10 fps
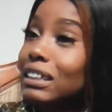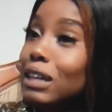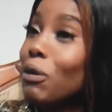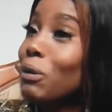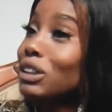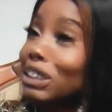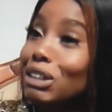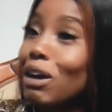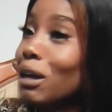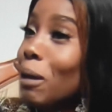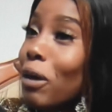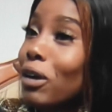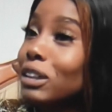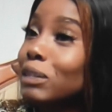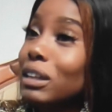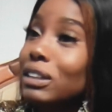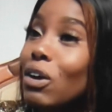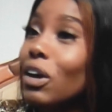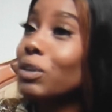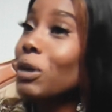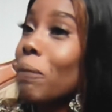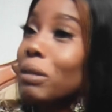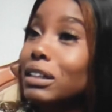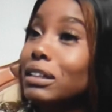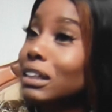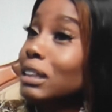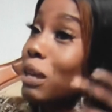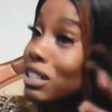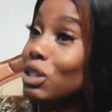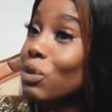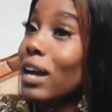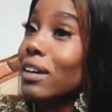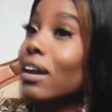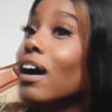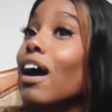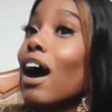So we were just talking about Christmas. Oh, are you coming? He's based in UAE.